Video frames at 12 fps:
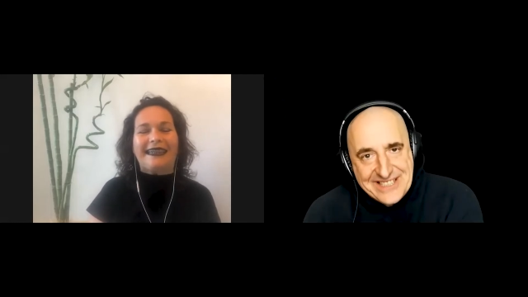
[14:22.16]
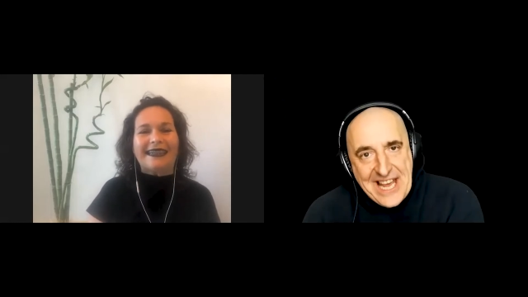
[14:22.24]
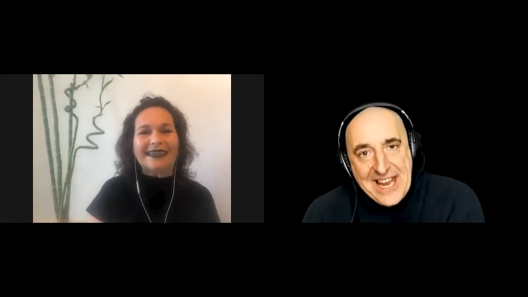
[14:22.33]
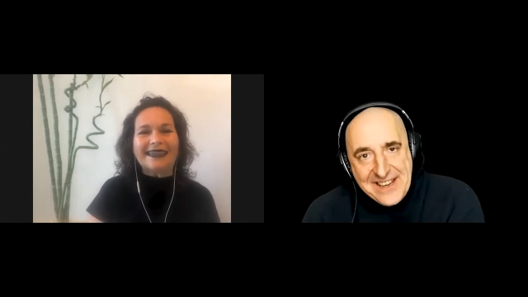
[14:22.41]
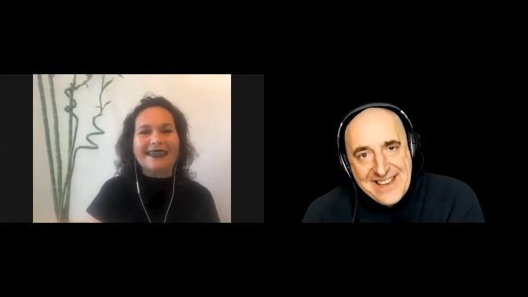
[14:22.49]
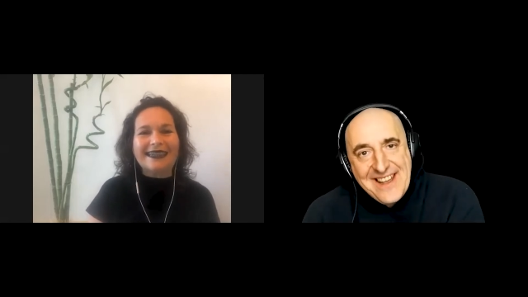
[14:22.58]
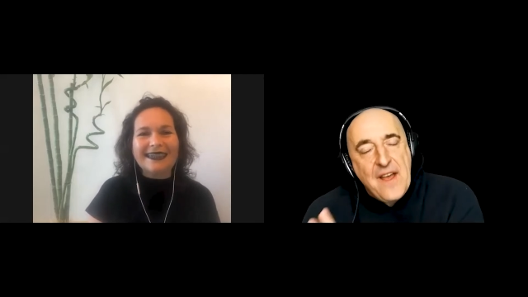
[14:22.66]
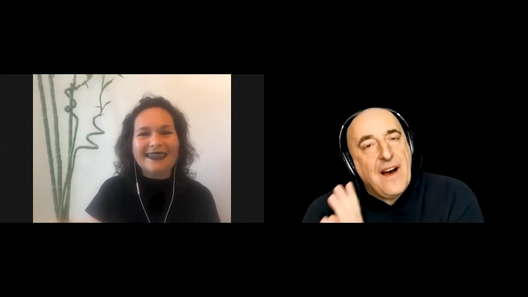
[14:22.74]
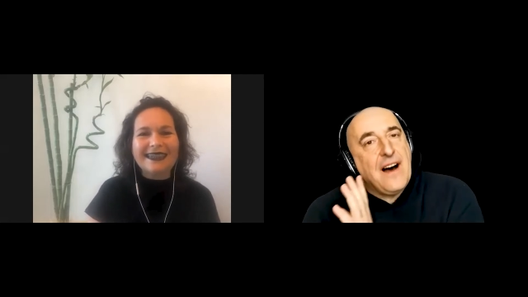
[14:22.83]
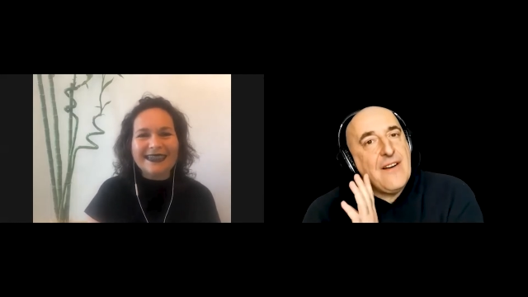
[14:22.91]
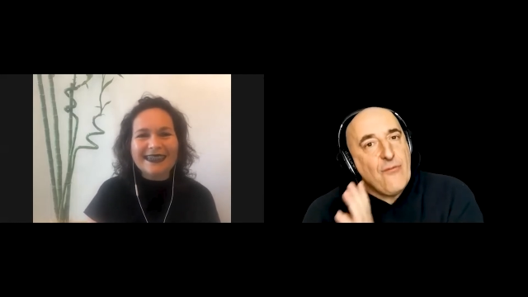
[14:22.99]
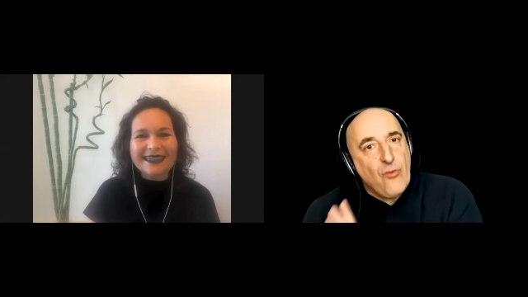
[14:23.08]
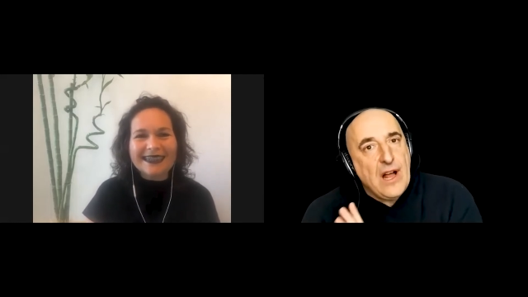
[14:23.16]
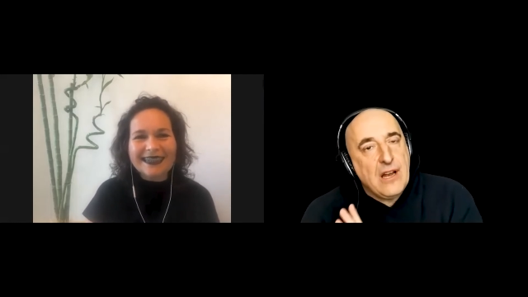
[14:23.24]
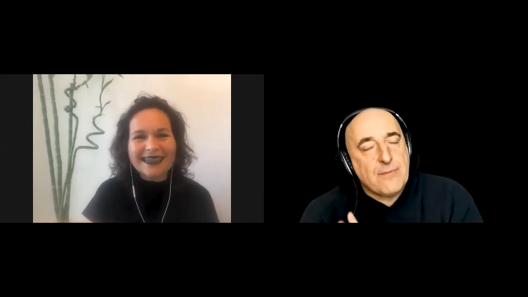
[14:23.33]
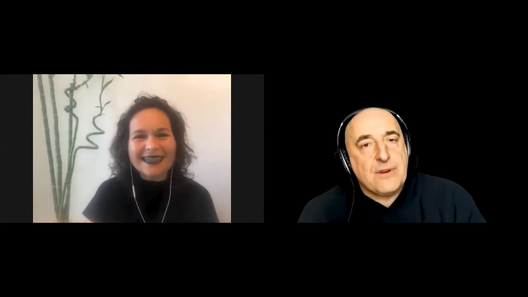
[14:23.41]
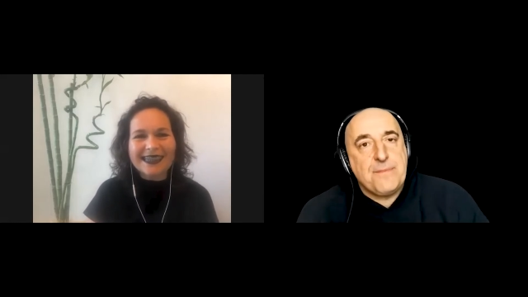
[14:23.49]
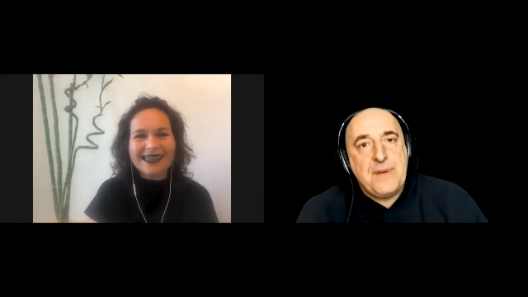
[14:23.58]
Speaker 1: then, I'm well
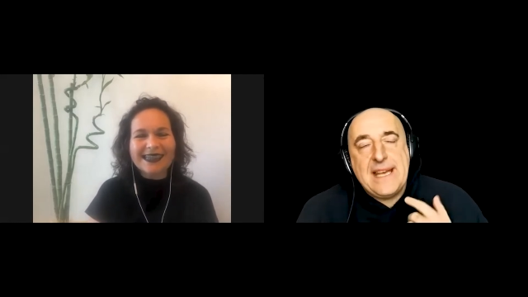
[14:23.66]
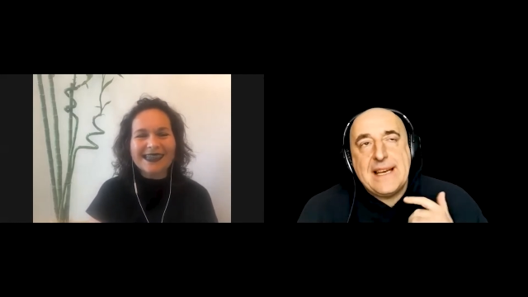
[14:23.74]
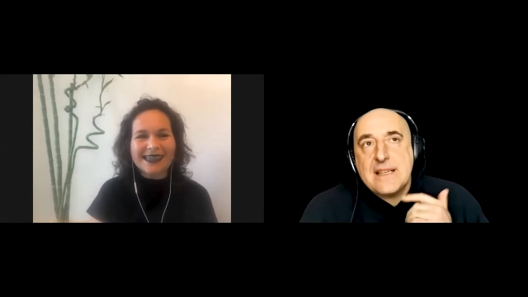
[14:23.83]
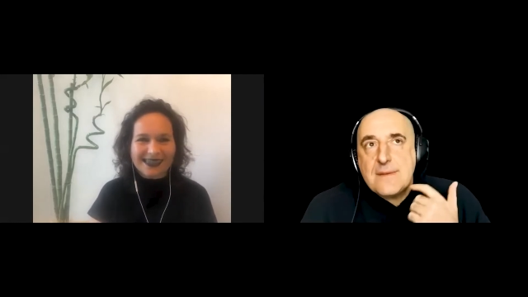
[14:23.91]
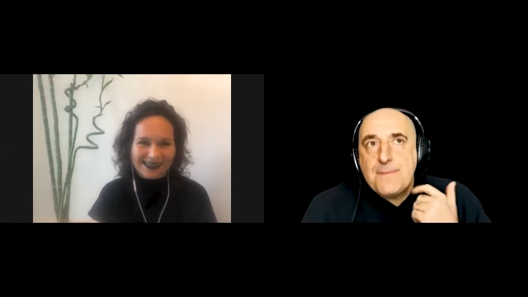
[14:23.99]
prepared.